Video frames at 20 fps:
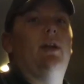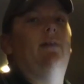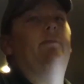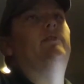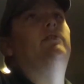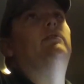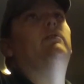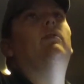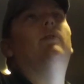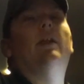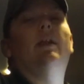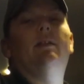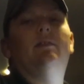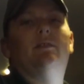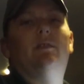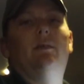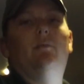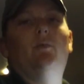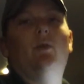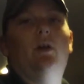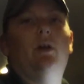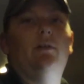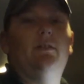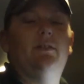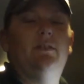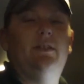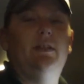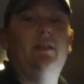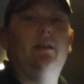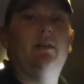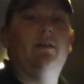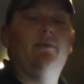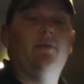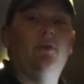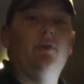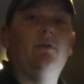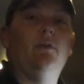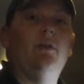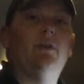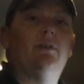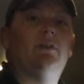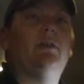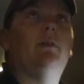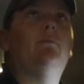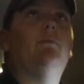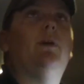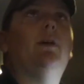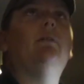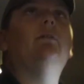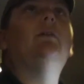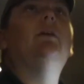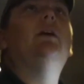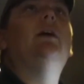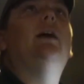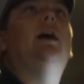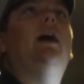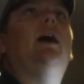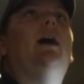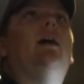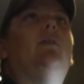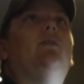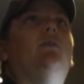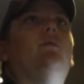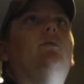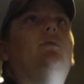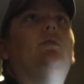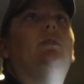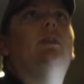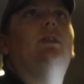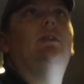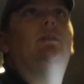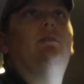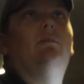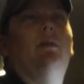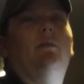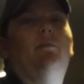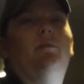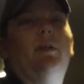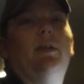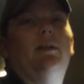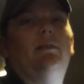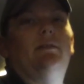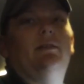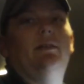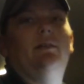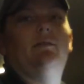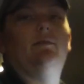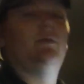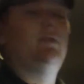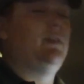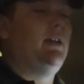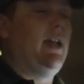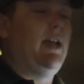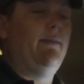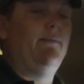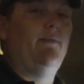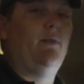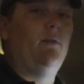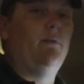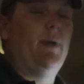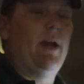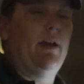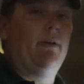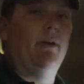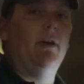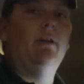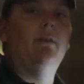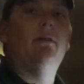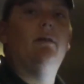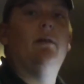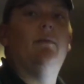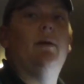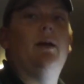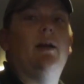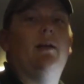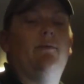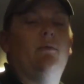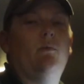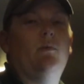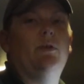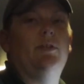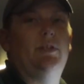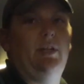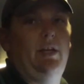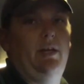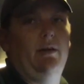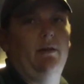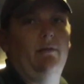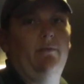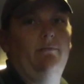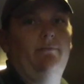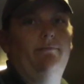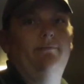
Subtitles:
gonna have this located somewhere on the ceiling of your unit somewhere. You will need to replace these with the 9-volt battery about every once a year.